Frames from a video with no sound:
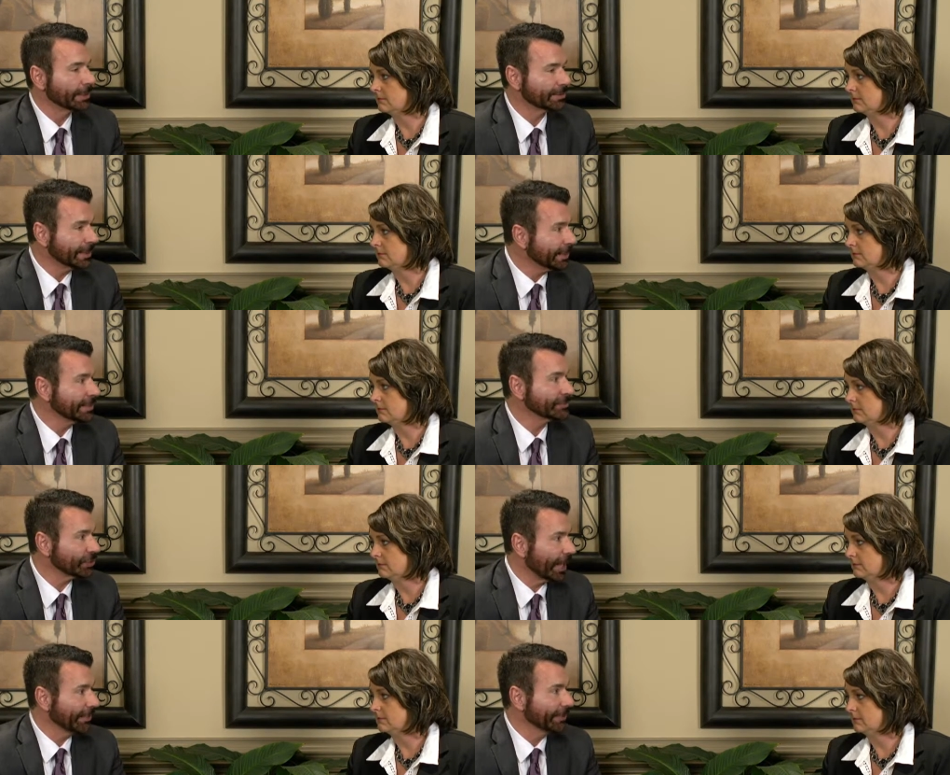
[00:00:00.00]
Speaker 1: things
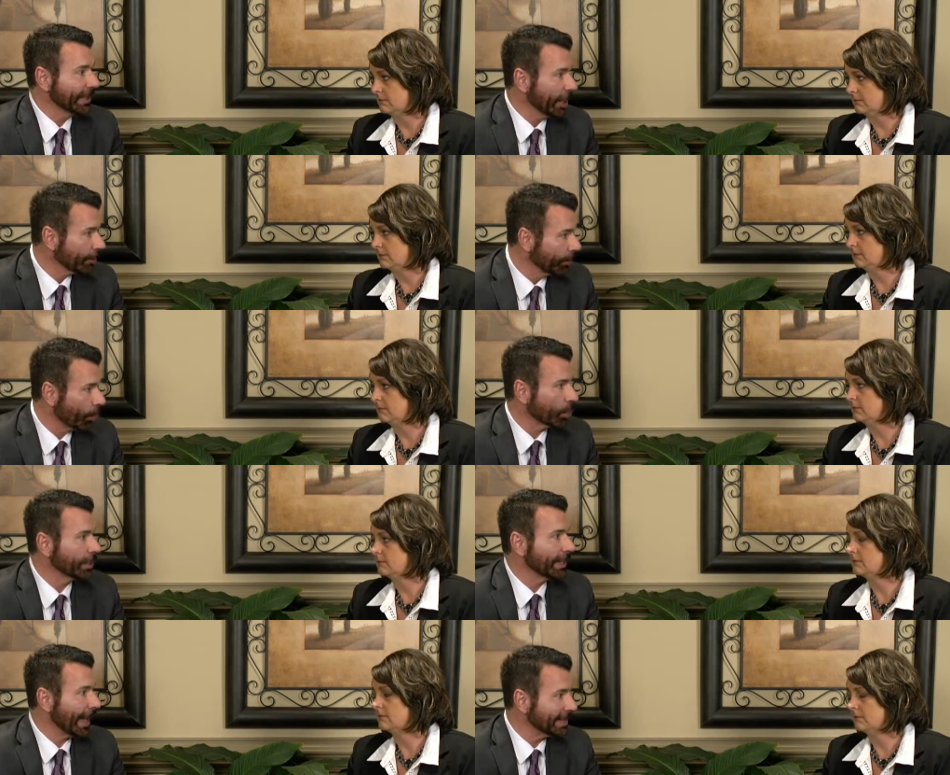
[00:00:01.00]
like the airport
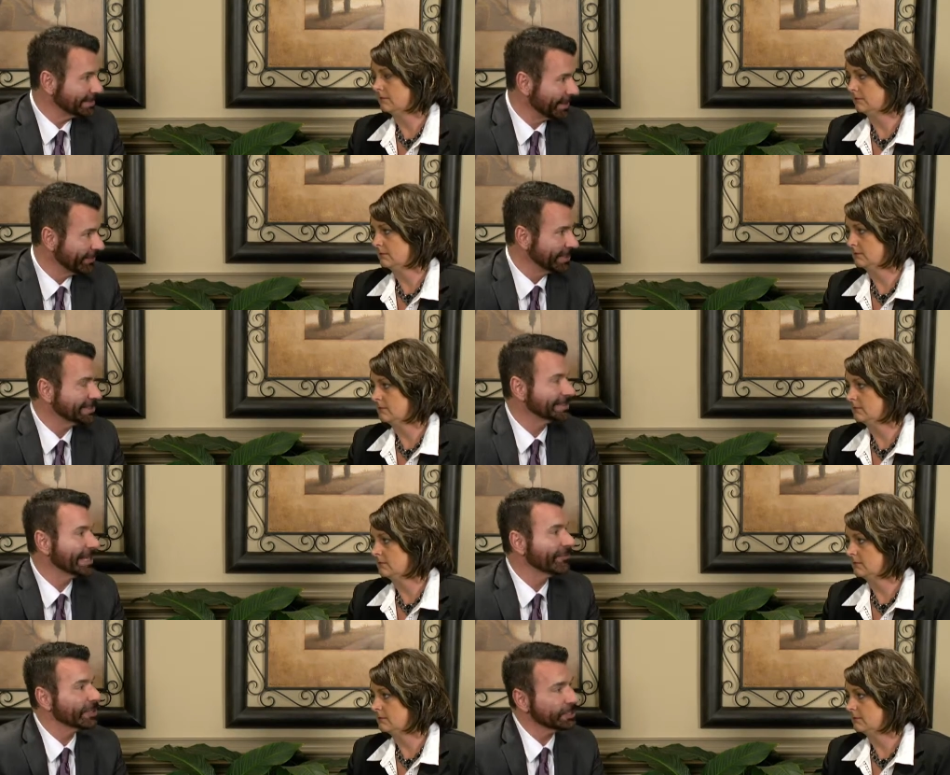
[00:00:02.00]
and
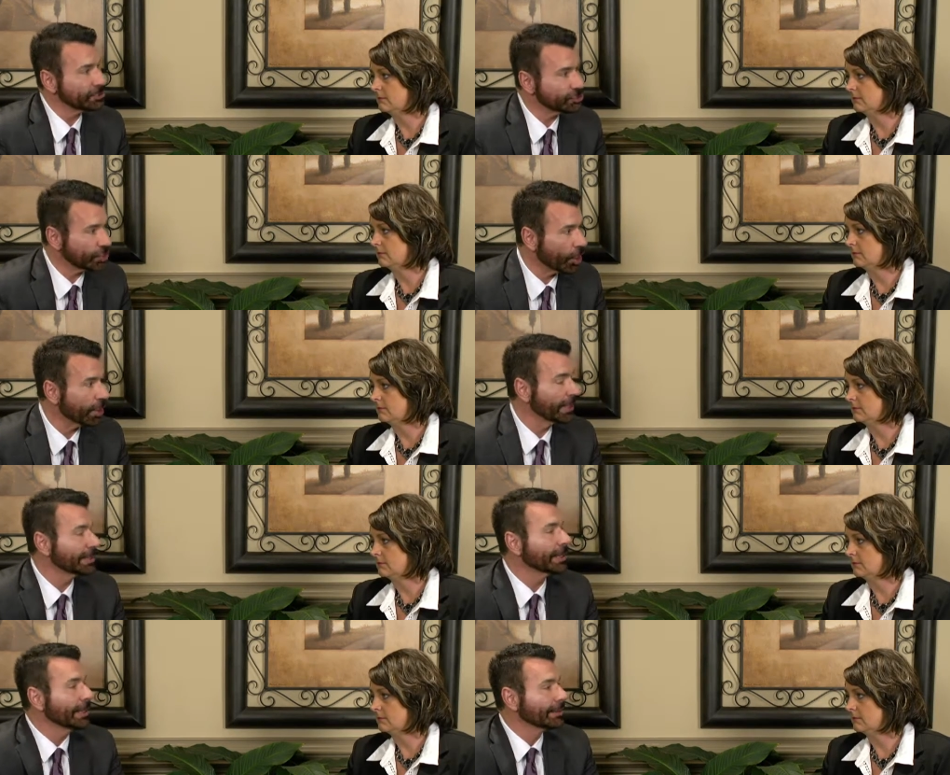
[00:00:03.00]
I-77 in Charlotte
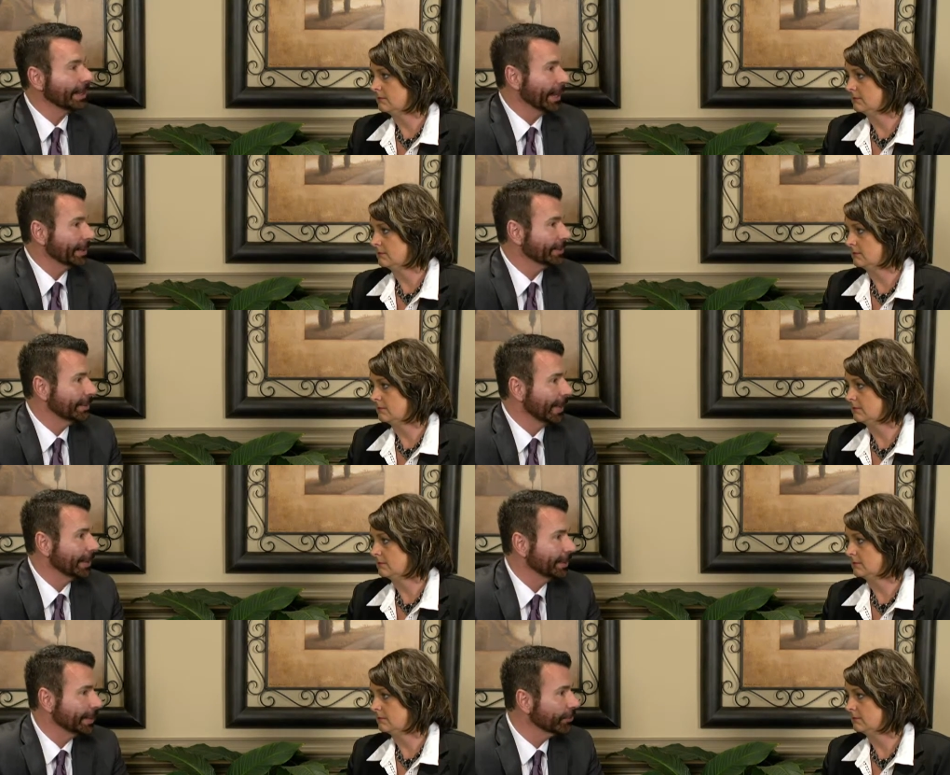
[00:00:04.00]
that
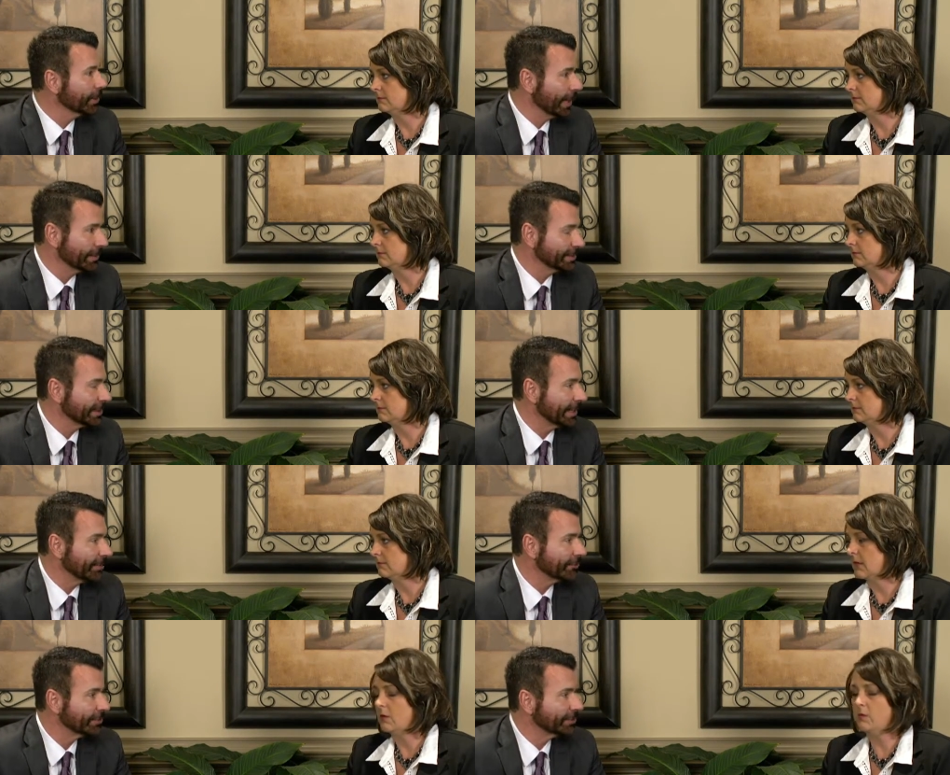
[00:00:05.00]
the other counties have.
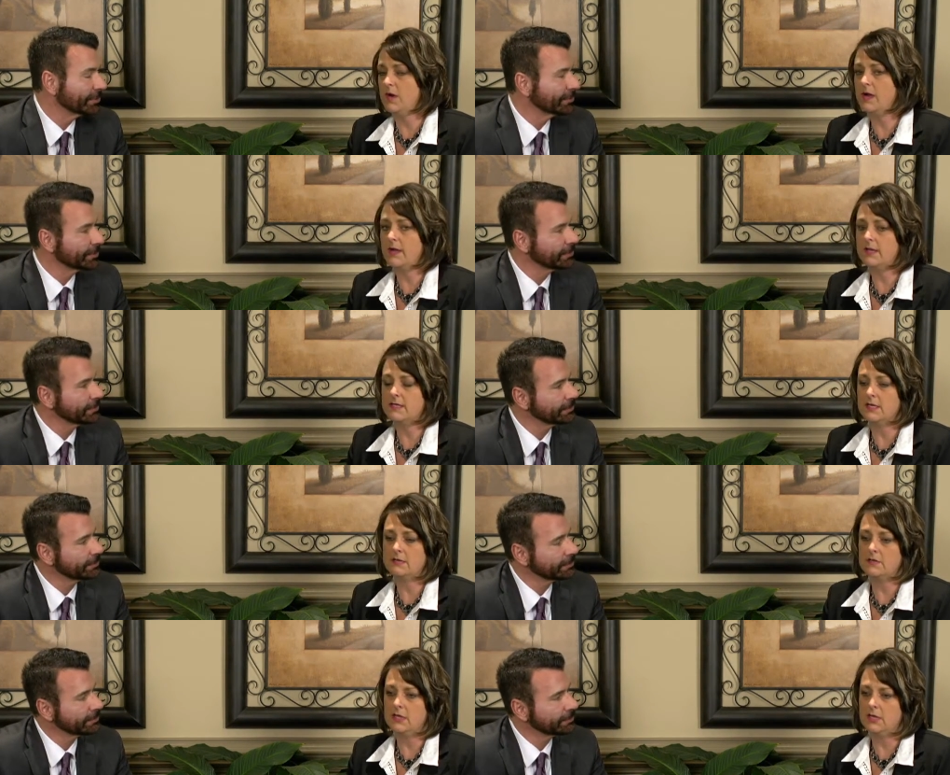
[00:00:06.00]
Speaker 2: Right, and
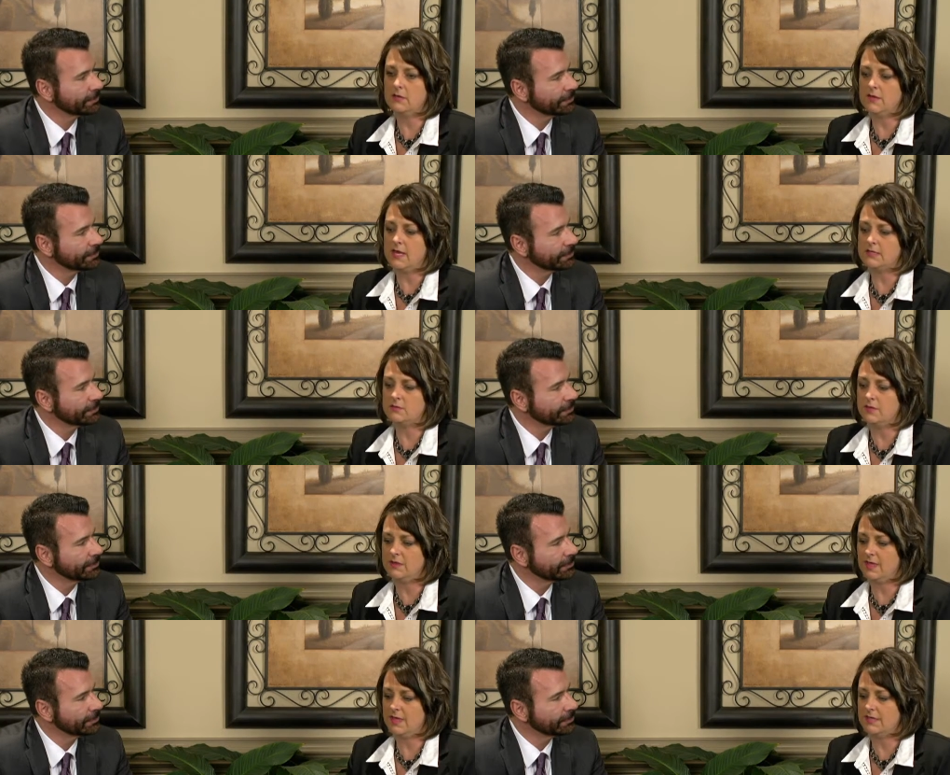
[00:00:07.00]
you know, that's one
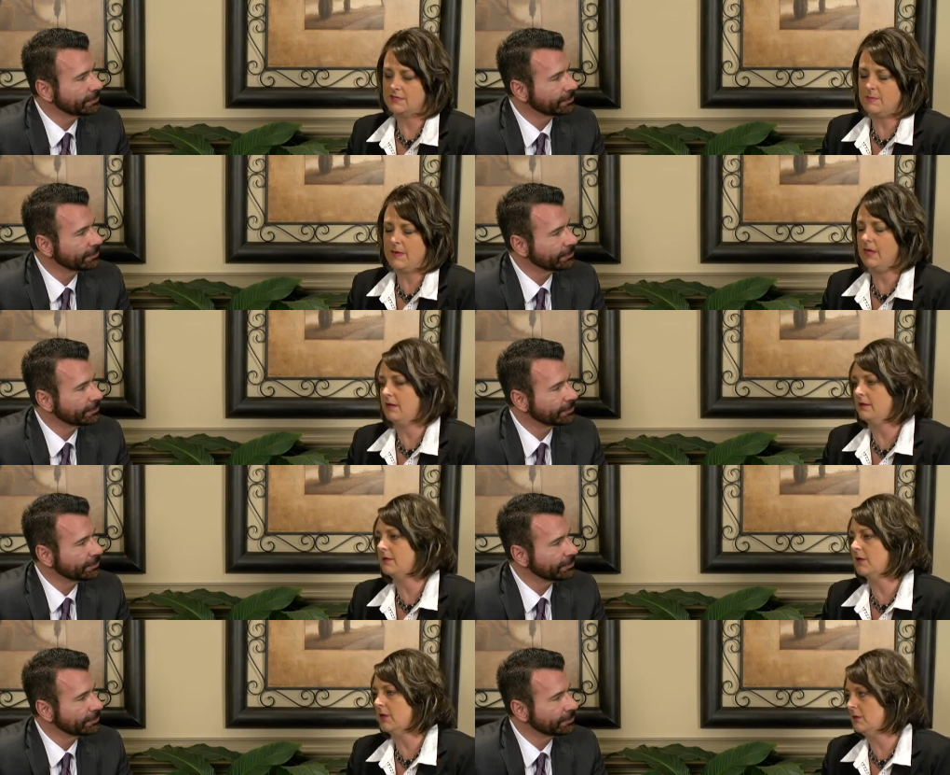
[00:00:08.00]
thing as being
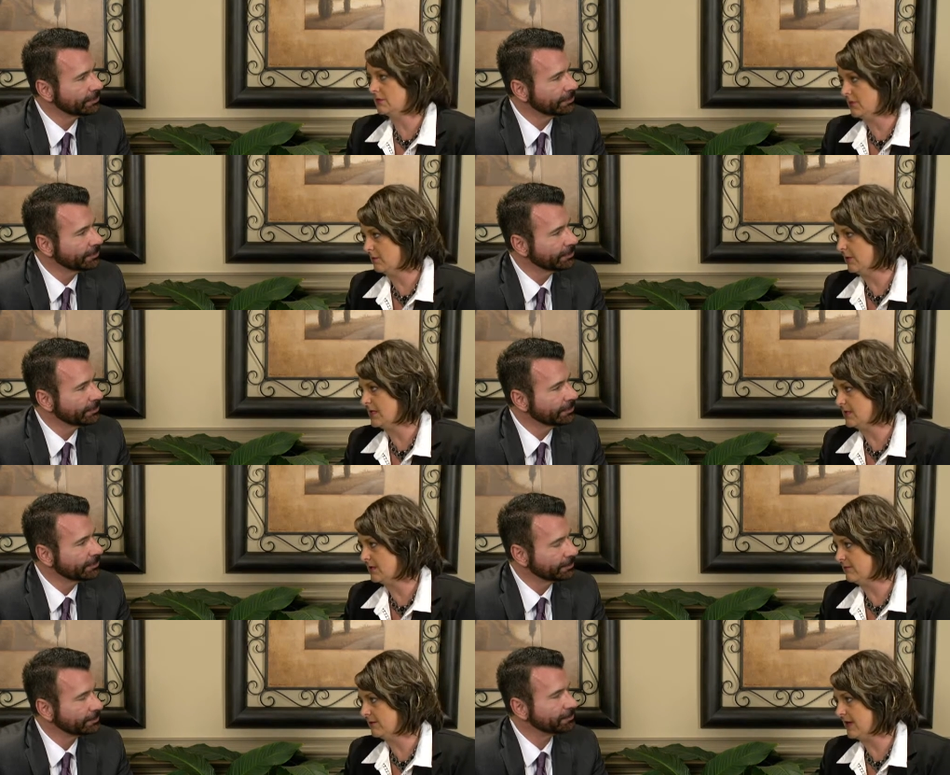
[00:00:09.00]
a long-term
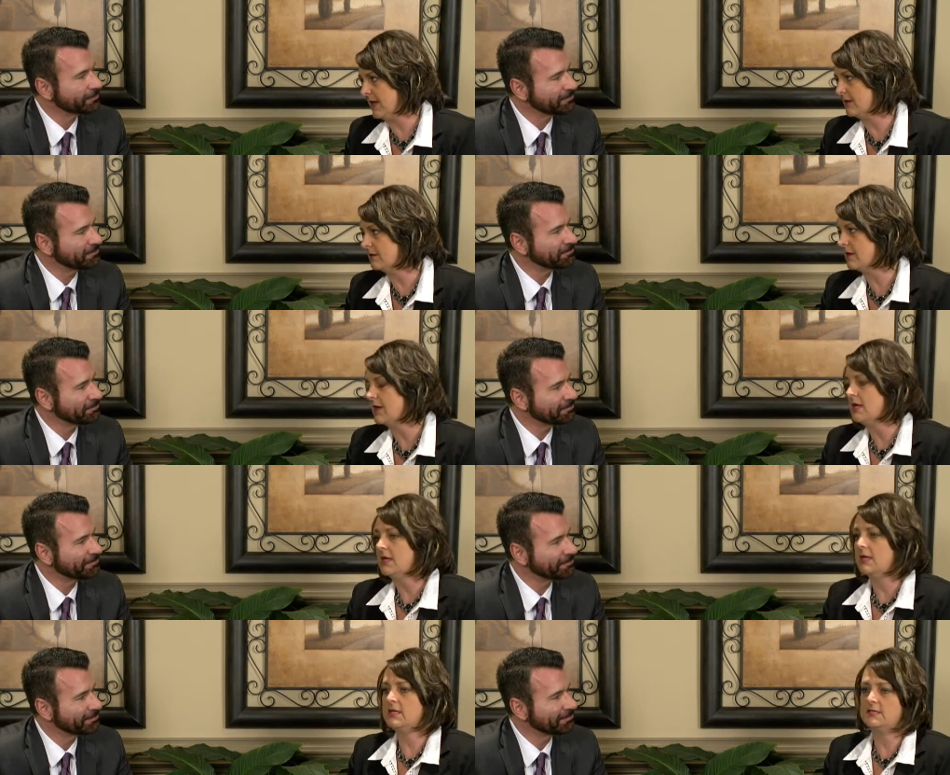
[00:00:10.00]
resident for there,
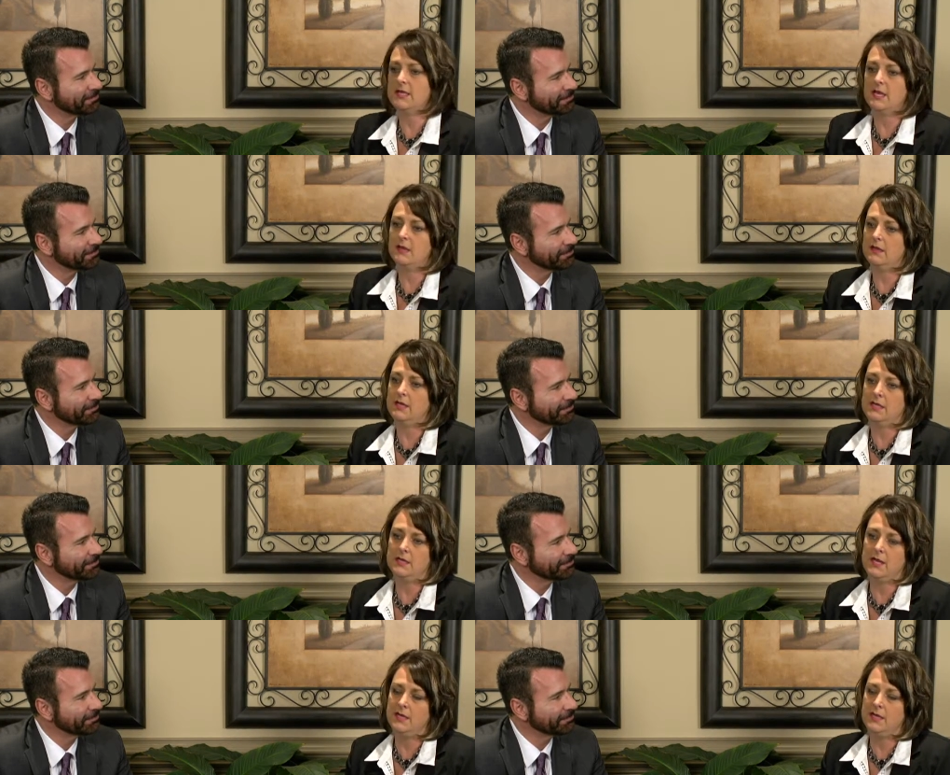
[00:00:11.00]
is that, again, I